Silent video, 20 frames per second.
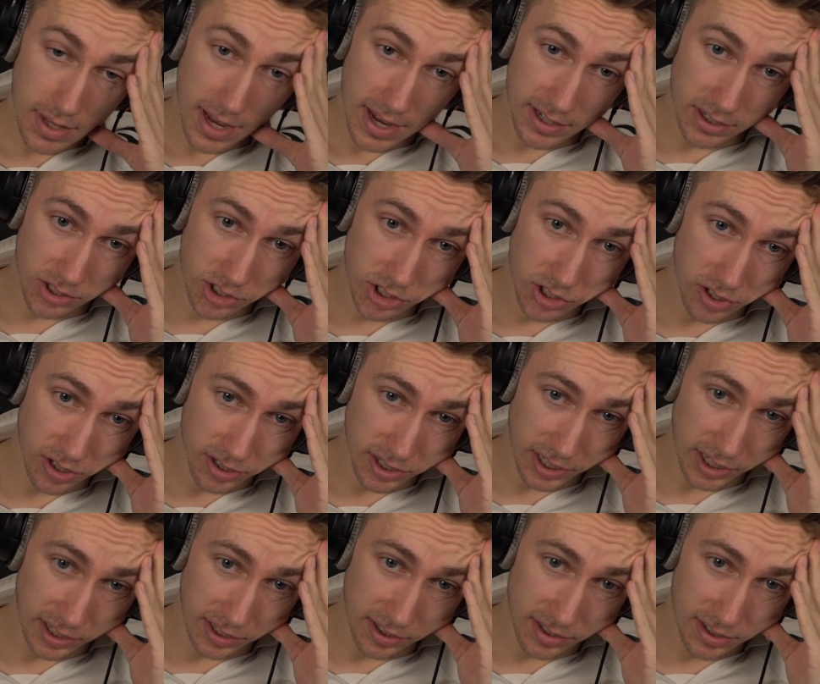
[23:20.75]
That is
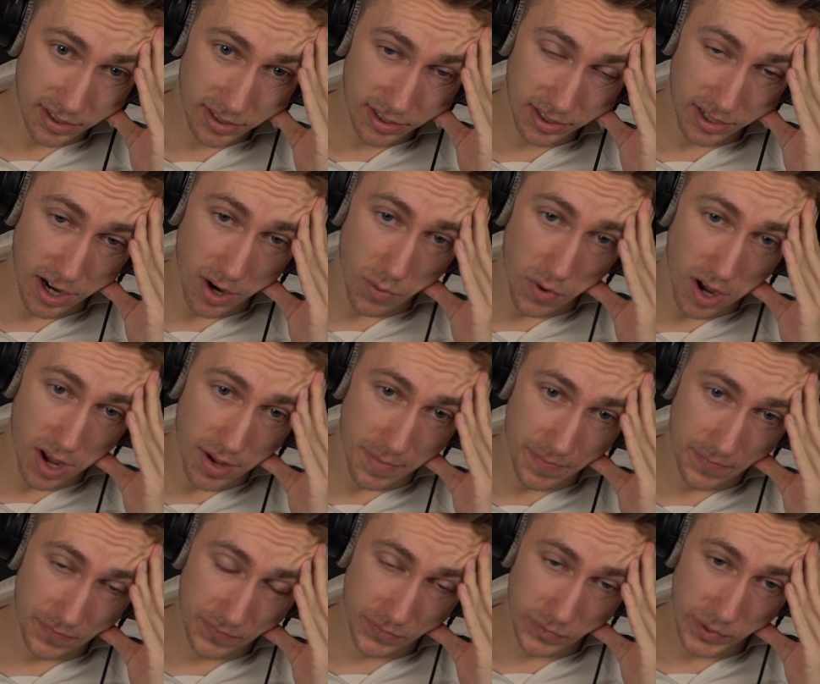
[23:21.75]
shocking. You know what?
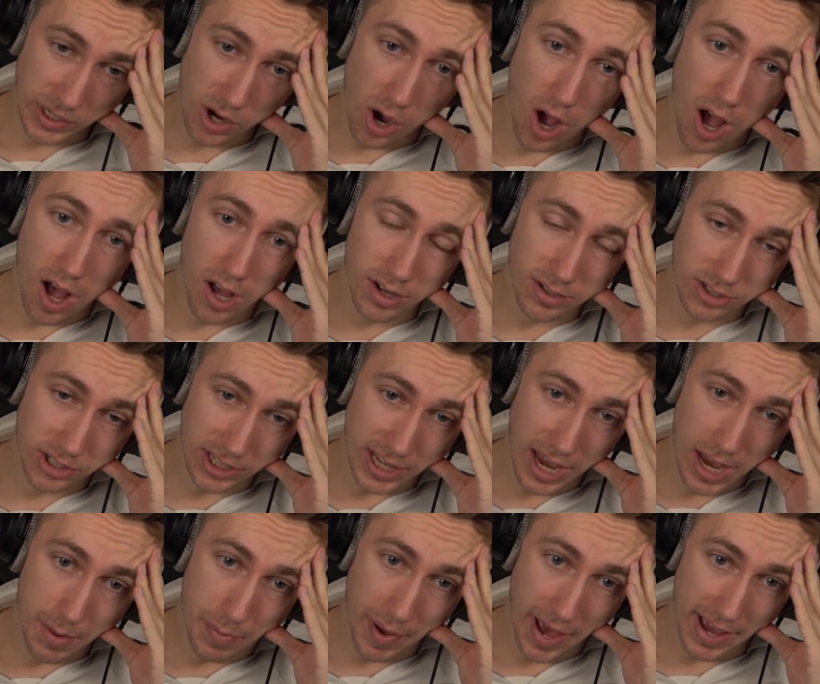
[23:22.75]
We got our
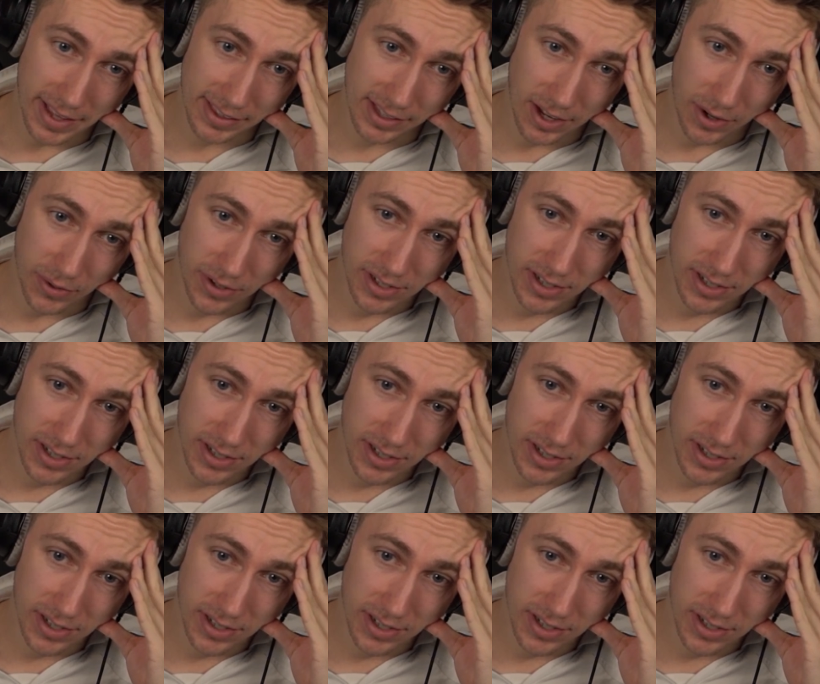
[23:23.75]
100k pack though,